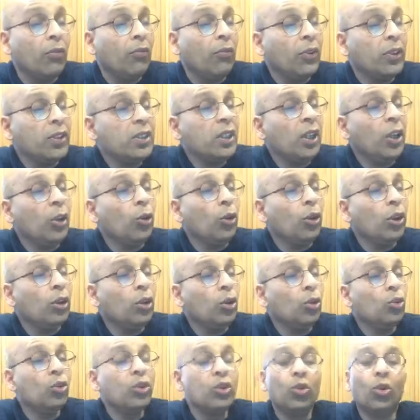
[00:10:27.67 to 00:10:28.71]
First thing you can
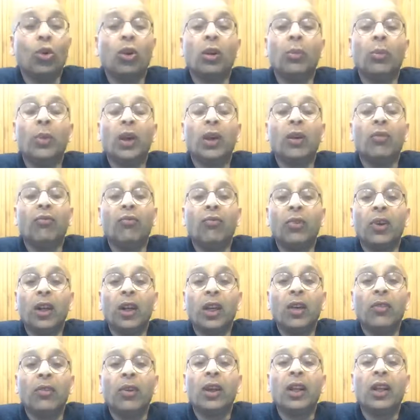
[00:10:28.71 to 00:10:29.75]
do is you can become
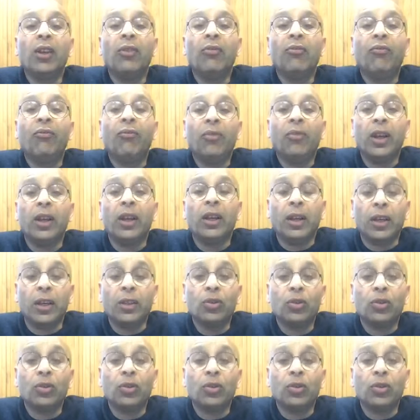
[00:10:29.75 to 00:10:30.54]
forgivingly fit,